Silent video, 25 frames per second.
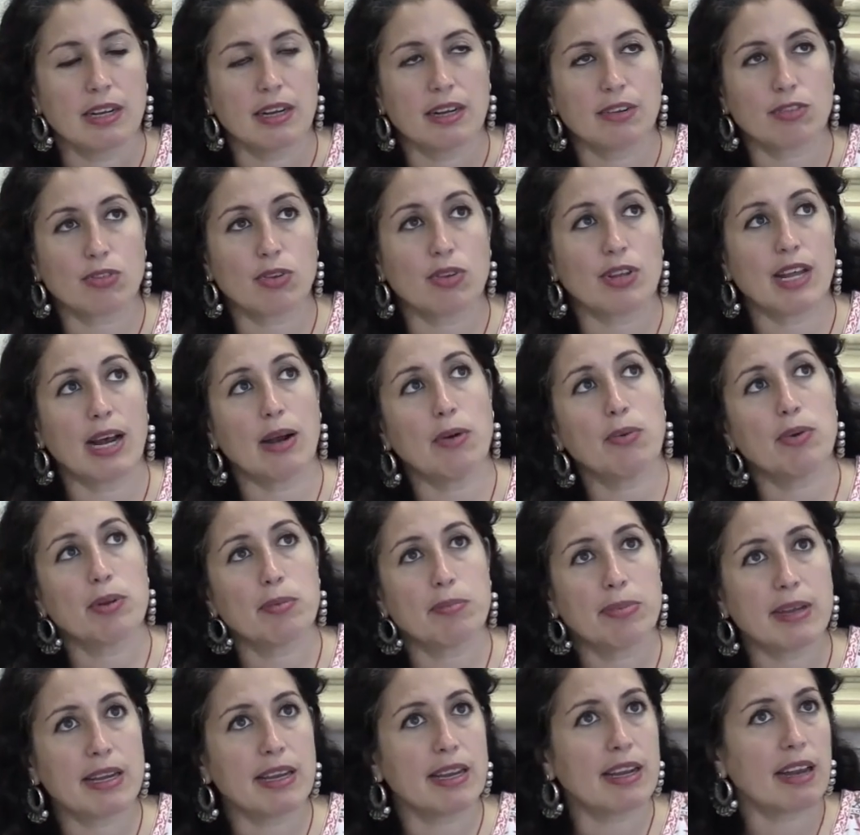So that
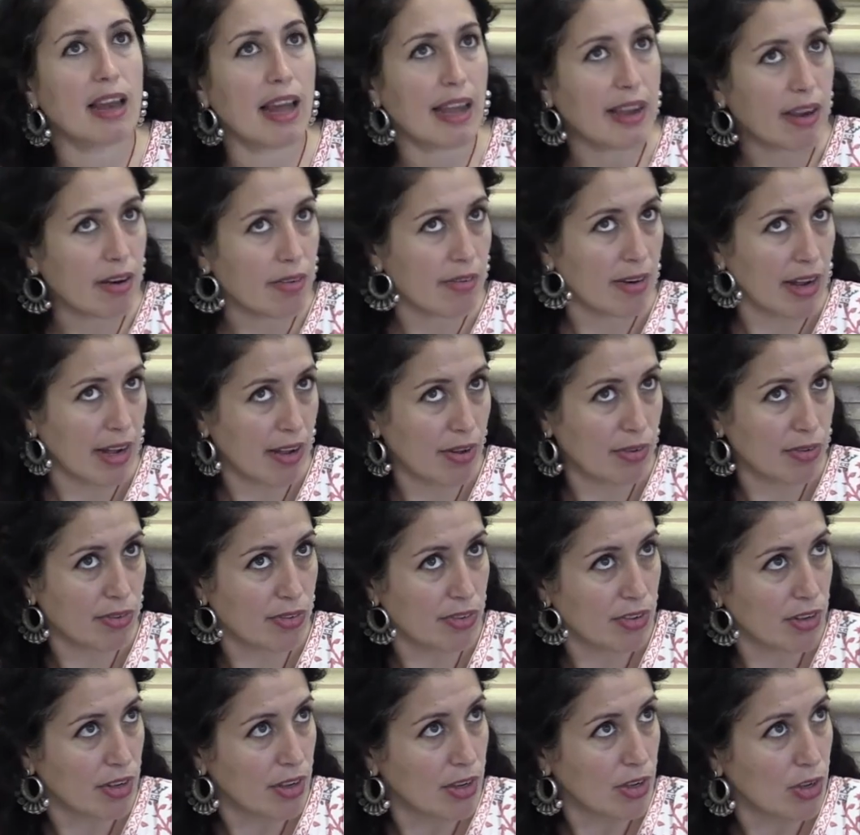would be like
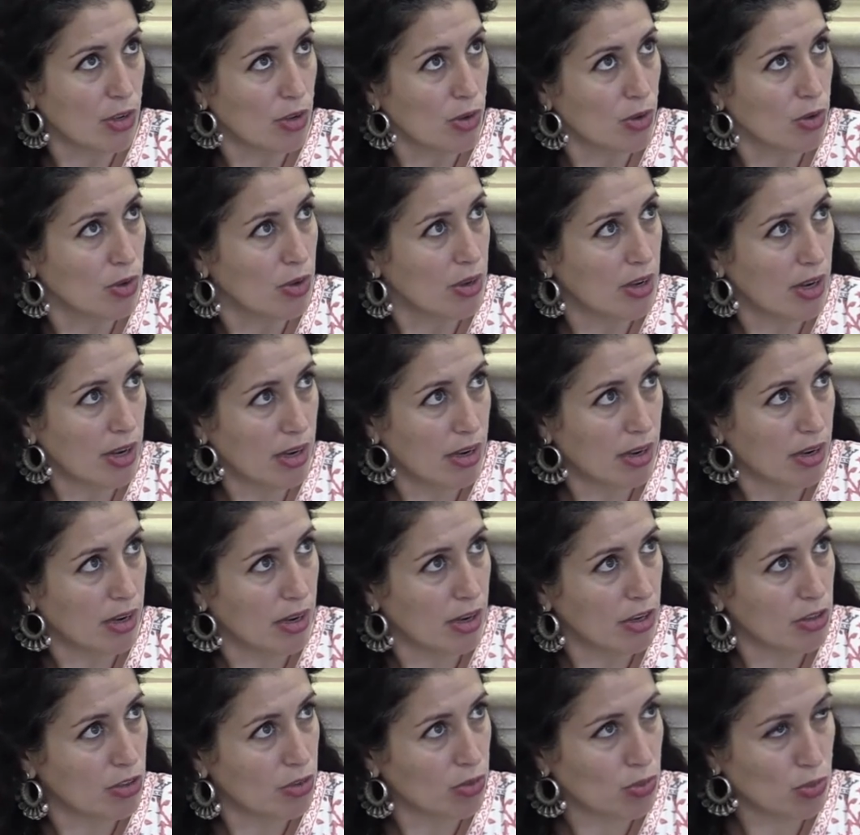around
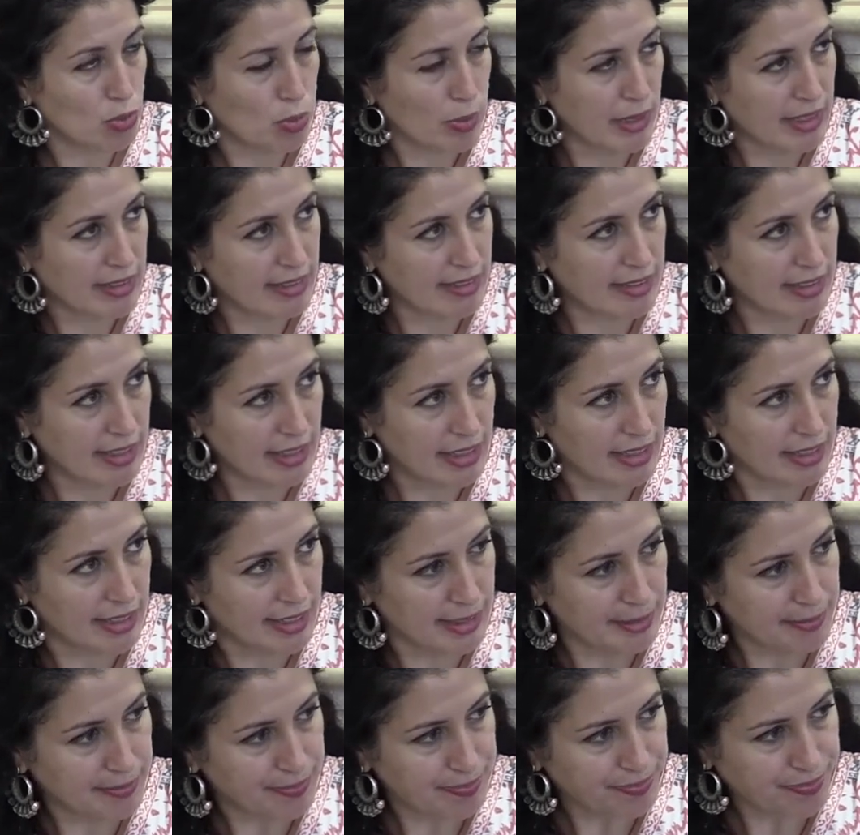uh,
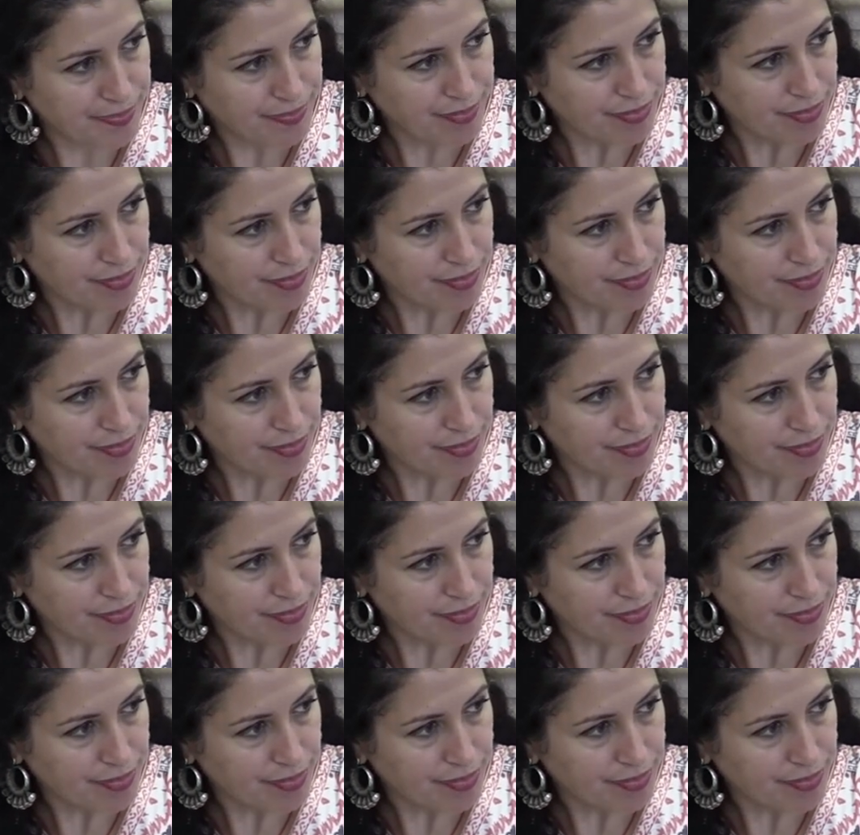20, 2012,